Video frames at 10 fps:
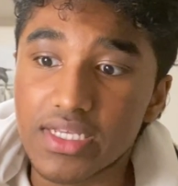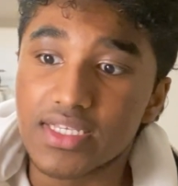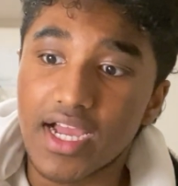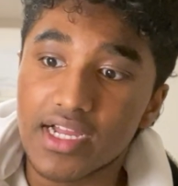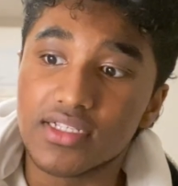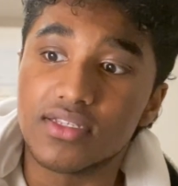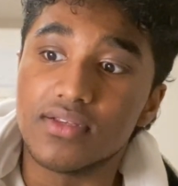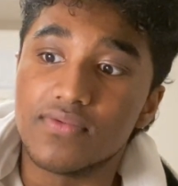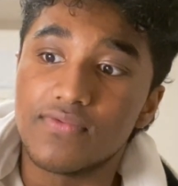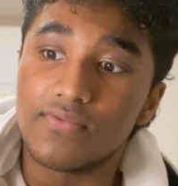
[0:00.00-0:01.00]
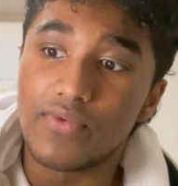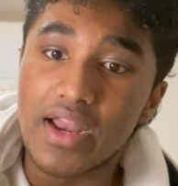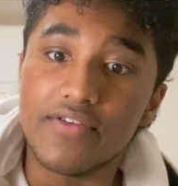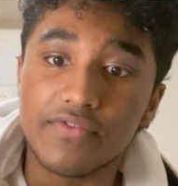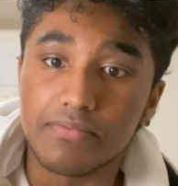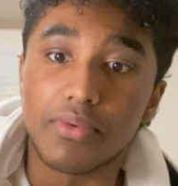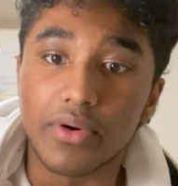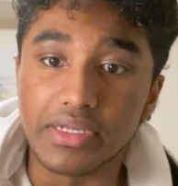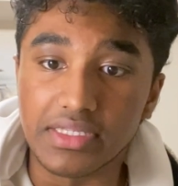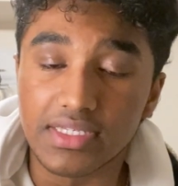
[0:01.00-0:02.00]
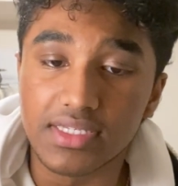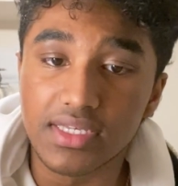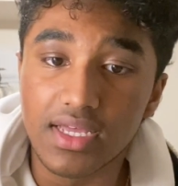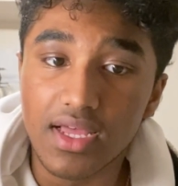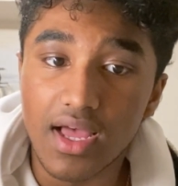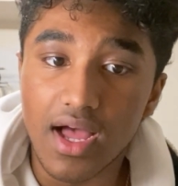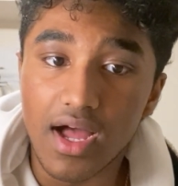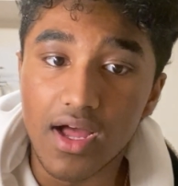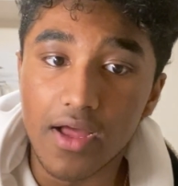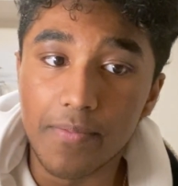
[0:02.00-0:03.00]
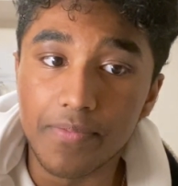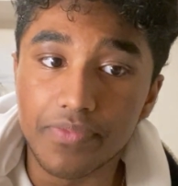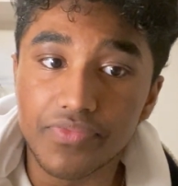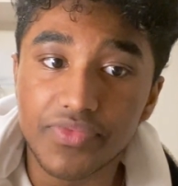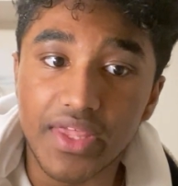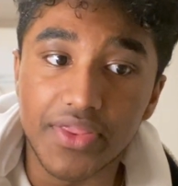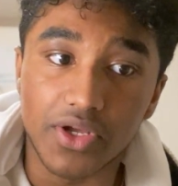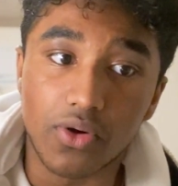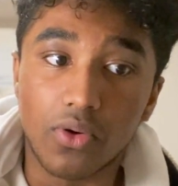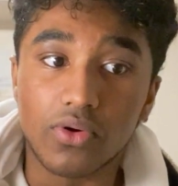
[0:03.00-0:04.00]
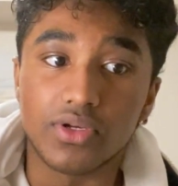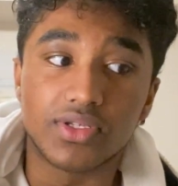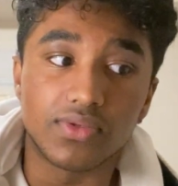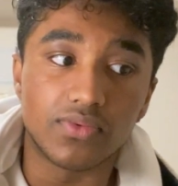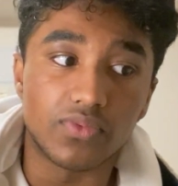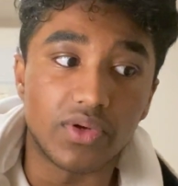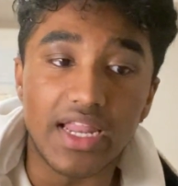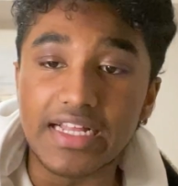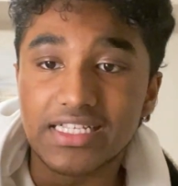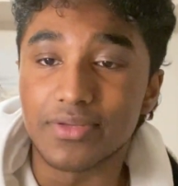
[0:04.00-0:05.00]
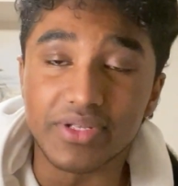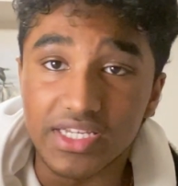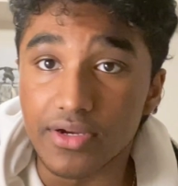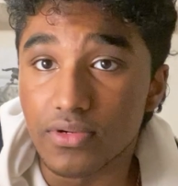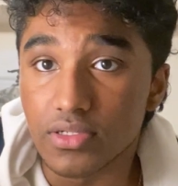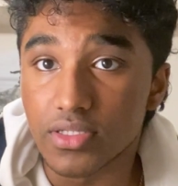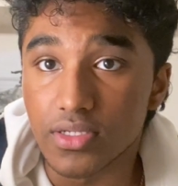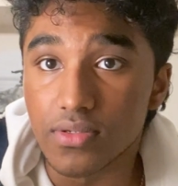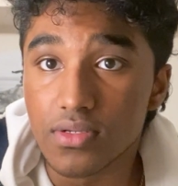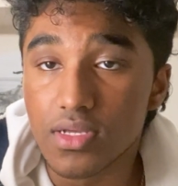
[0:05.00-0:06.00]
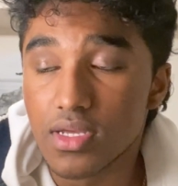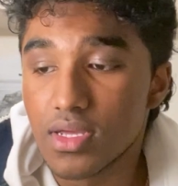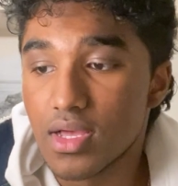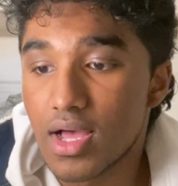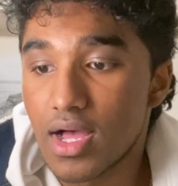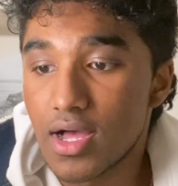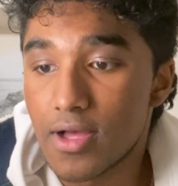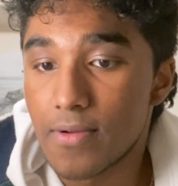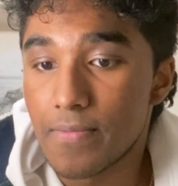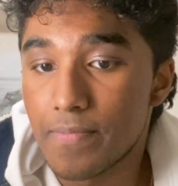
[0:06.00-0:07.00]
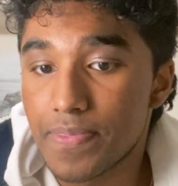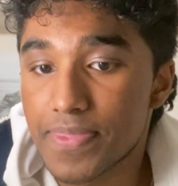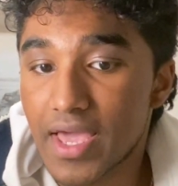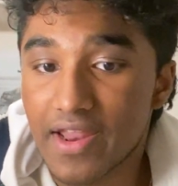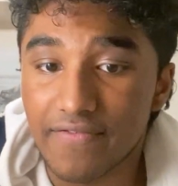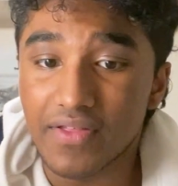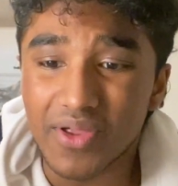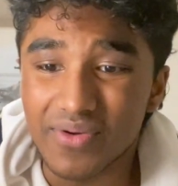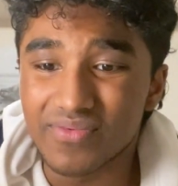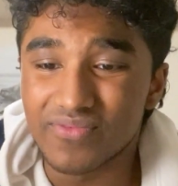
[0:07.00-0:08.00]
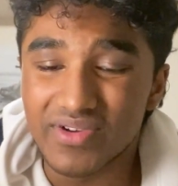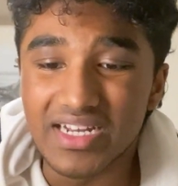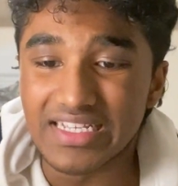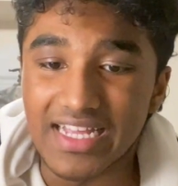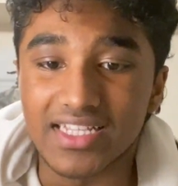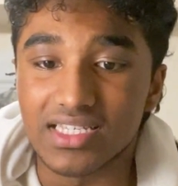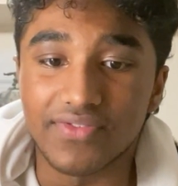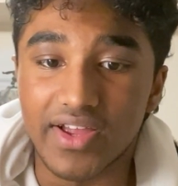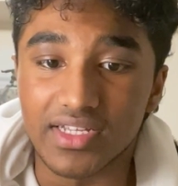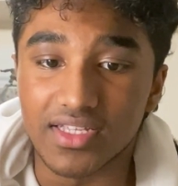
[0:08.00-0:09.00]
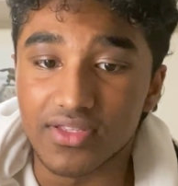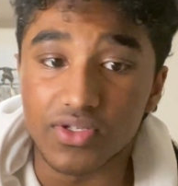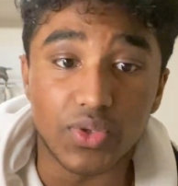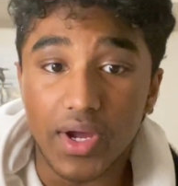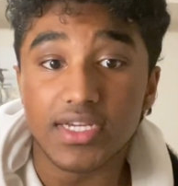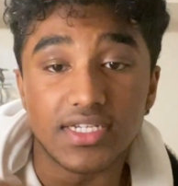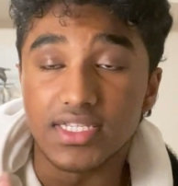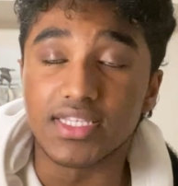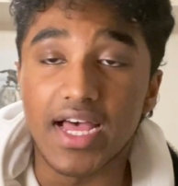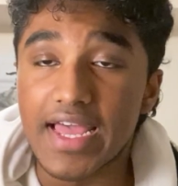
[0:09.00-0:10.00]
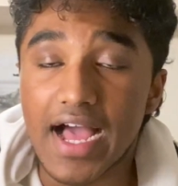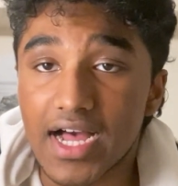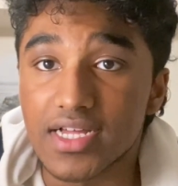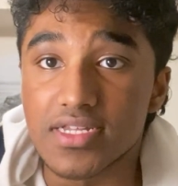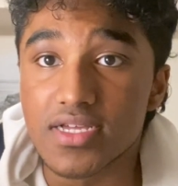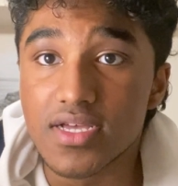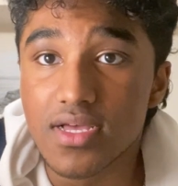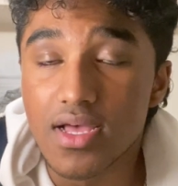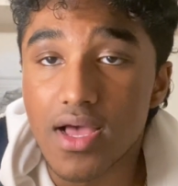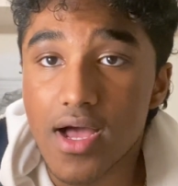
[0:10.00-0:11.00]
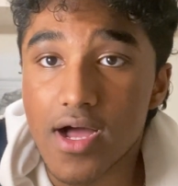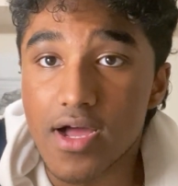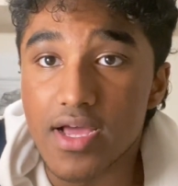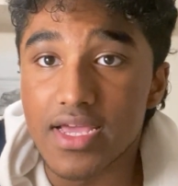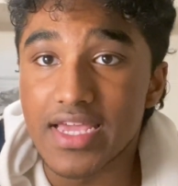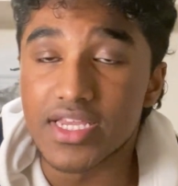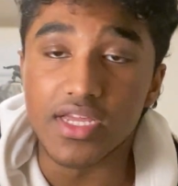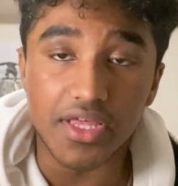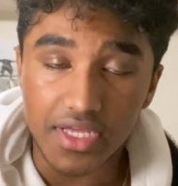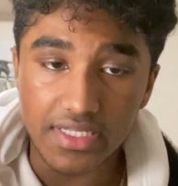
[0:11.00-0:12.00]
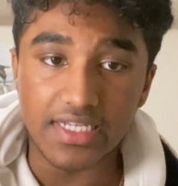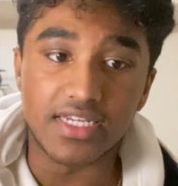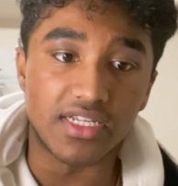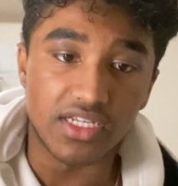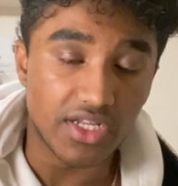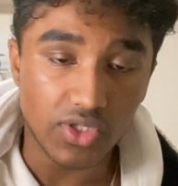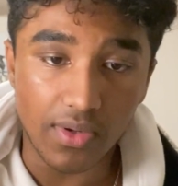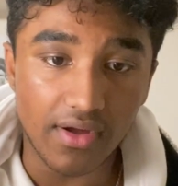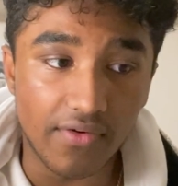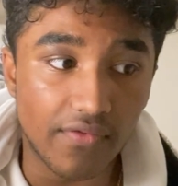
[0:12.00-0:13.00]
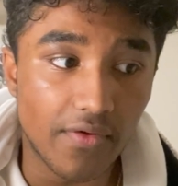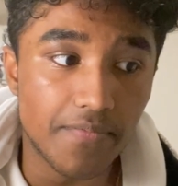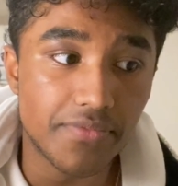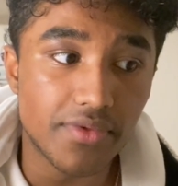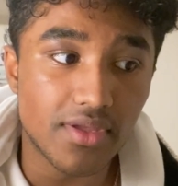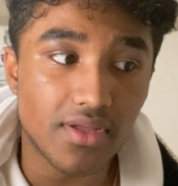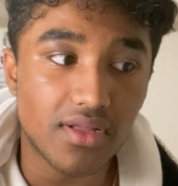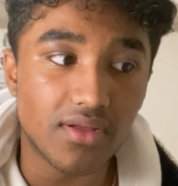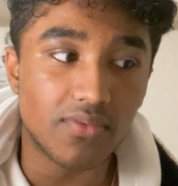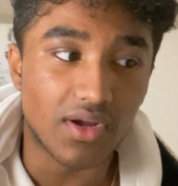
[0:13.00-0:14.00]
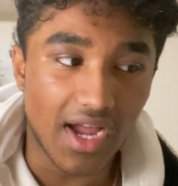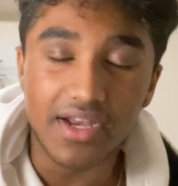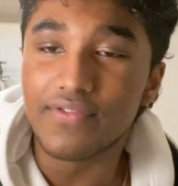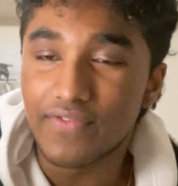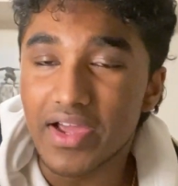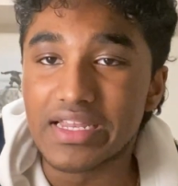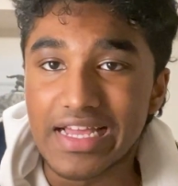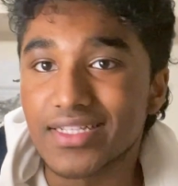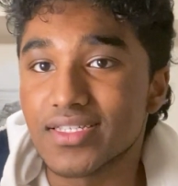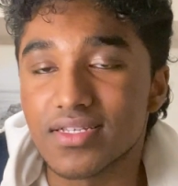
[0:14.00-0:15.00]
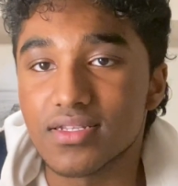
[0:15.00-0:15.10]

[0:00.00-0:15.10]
kinds of relevant points that the course relates the material to. And I found that really satisfying, that those questions that I had in year 13 and year 12 were kind of finally answered